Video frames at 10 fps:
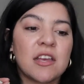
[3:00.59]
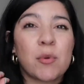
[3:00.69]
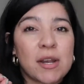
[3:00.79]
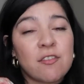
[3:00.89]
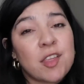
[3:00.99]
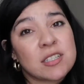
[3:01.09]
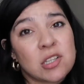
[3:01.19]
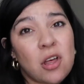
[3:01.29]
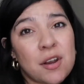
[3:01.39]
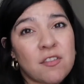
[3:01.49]
Whenever there's
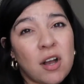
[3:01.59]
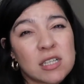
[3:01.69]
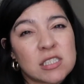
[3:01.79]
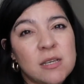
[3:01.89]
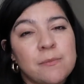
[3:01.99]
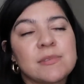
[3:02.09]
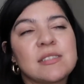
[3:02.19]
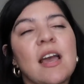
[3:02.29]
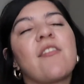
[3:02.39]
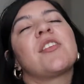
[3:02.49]
a lot of gossip,
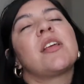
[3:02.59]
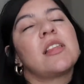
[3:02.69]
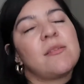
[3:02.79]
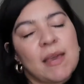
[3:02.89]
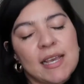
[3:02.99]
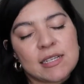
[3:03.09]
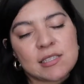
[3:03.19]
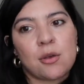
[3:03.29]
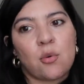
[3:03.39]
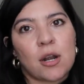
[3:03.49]
definitely
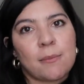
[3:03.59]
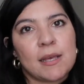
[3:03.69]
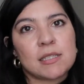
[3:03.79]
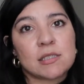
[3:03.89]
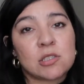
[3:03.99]
makes the workplace